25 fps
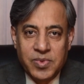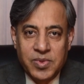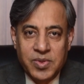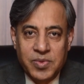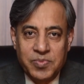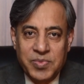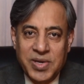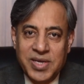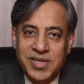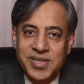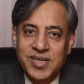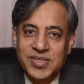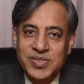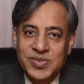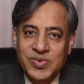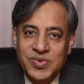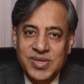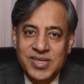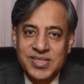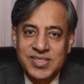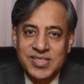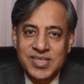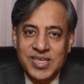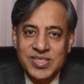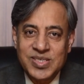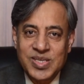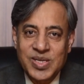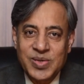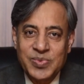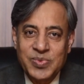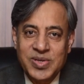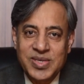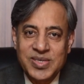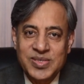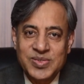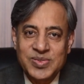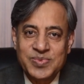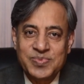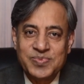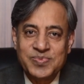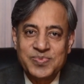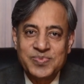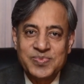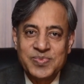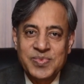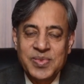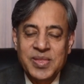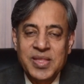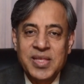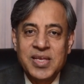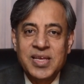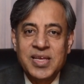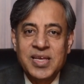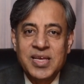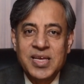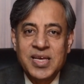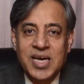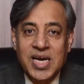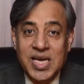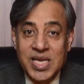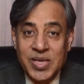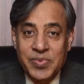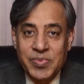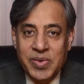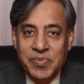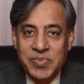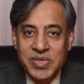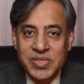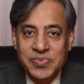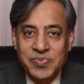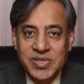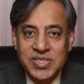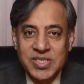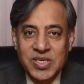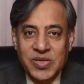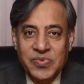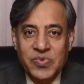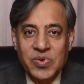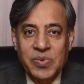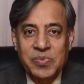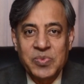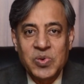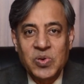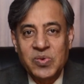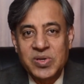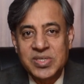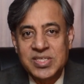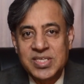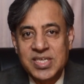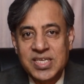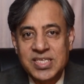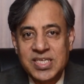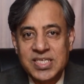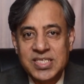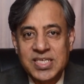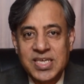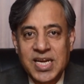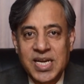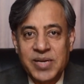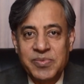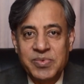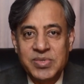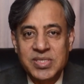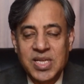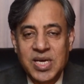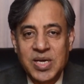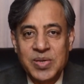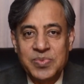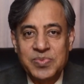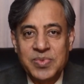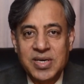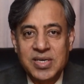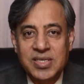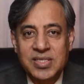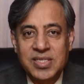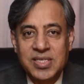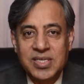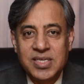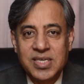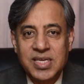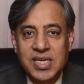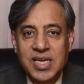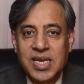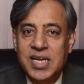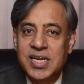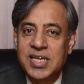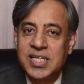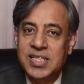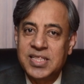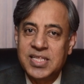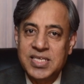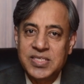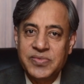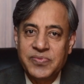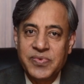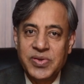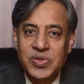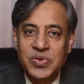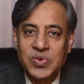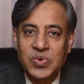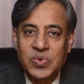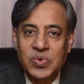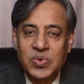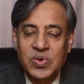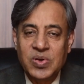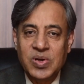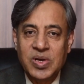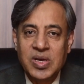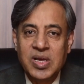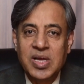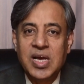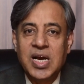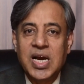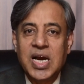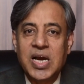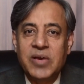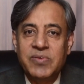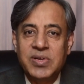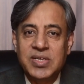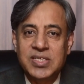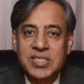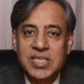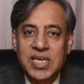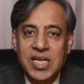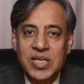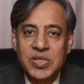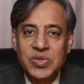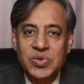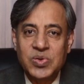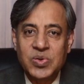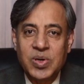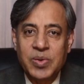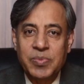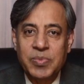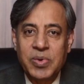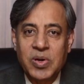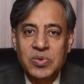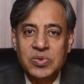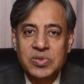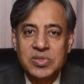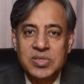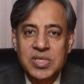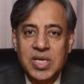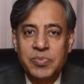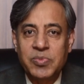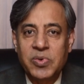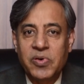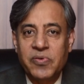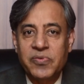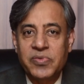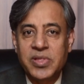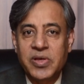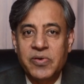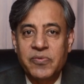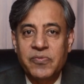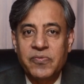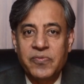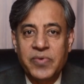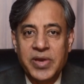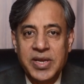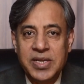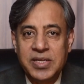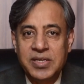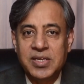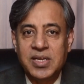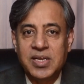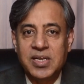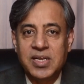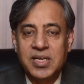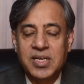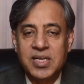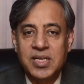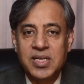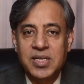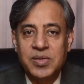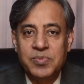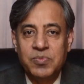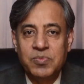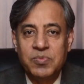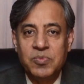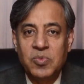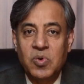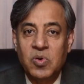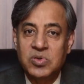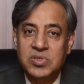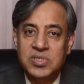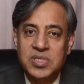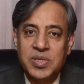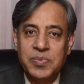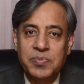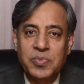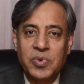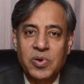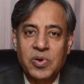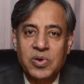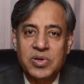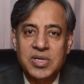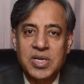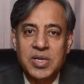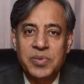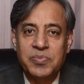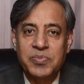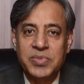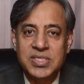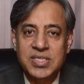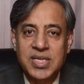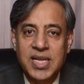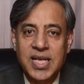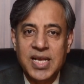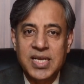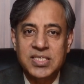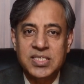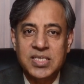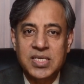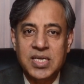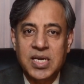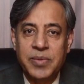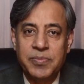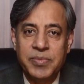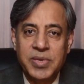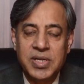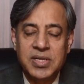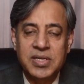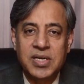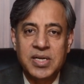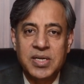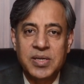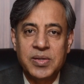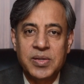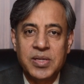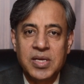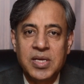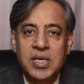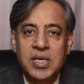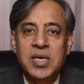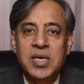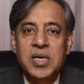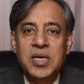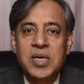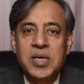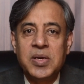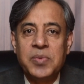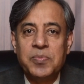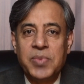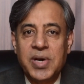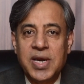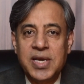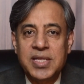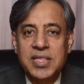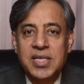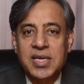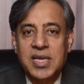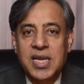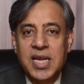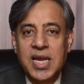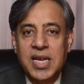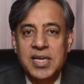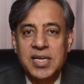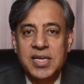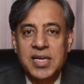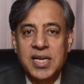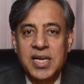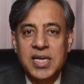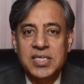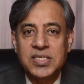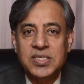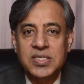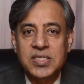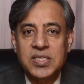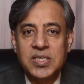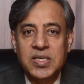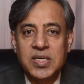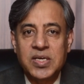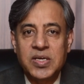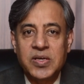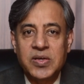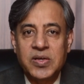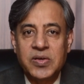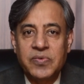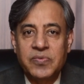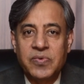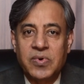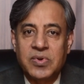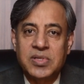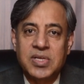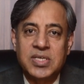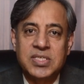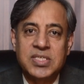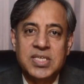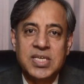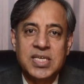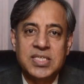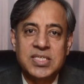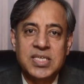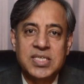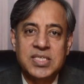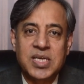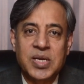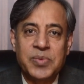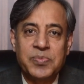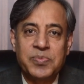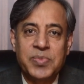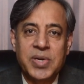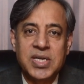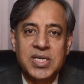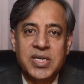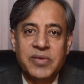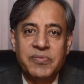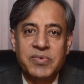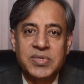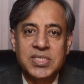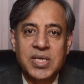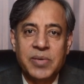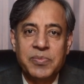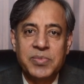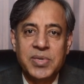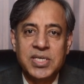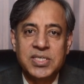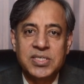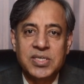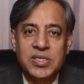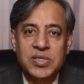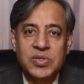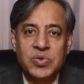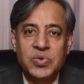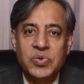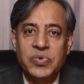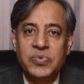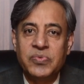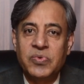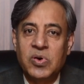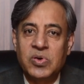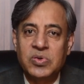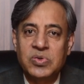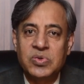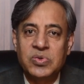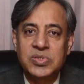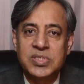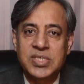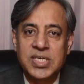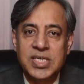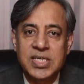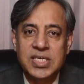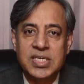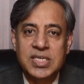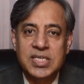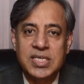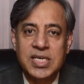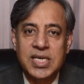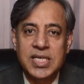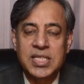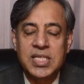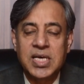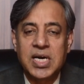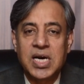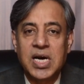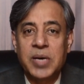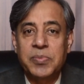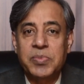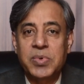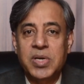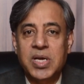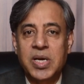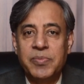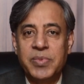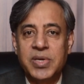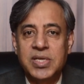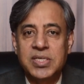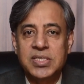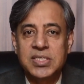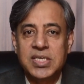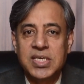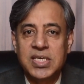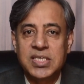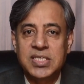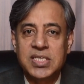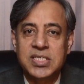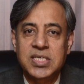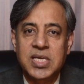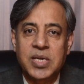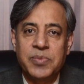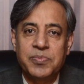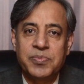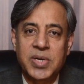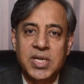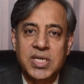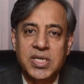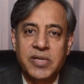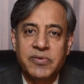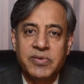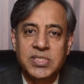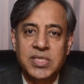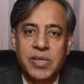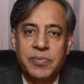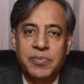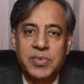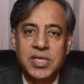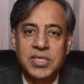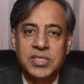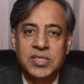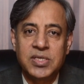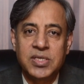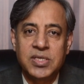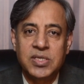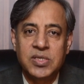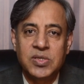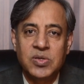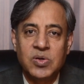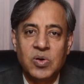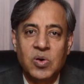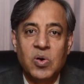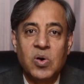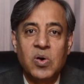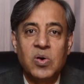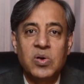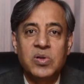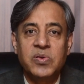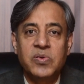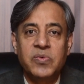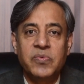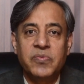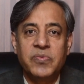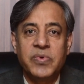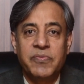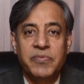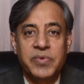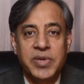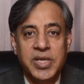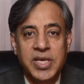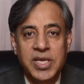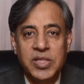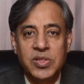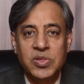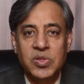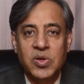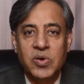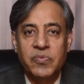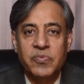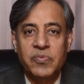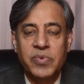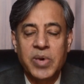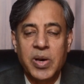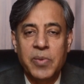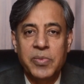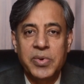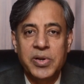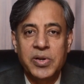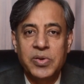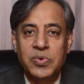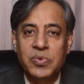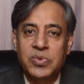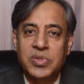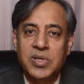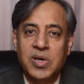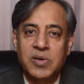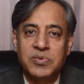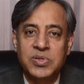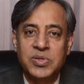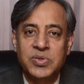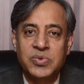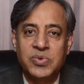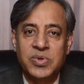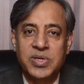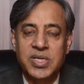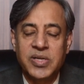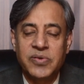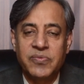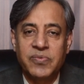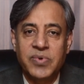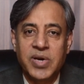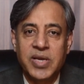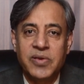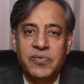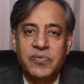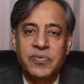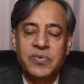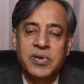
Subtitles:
My dear students, Assalamu alaikum. I am MS Mazhar from Nova CSS Academy Islamabad, and in this video, I will tell you about some of the fatal, most important mistakes committed by the candidates for the CSS comparative examination who want to sit in the upcoming CSS comparative examination on 15th of February 2025.